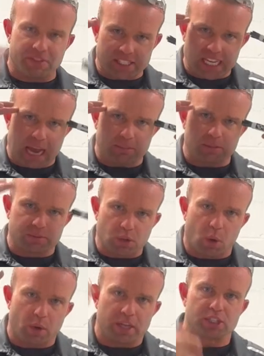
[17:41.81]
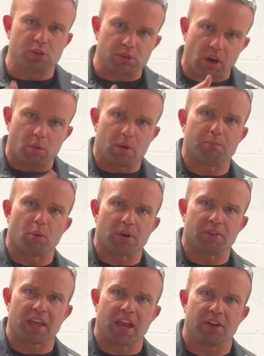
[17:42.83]
and the types of toys you thought were
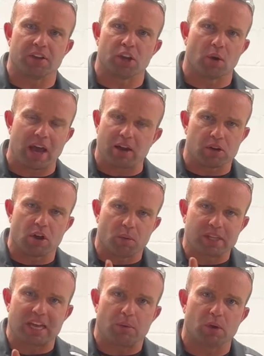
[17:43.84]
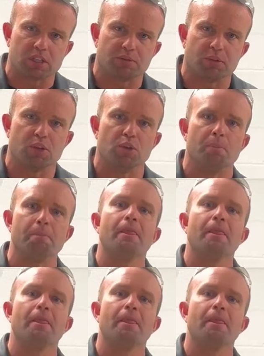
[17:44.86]
important then. I don't know what that was for you,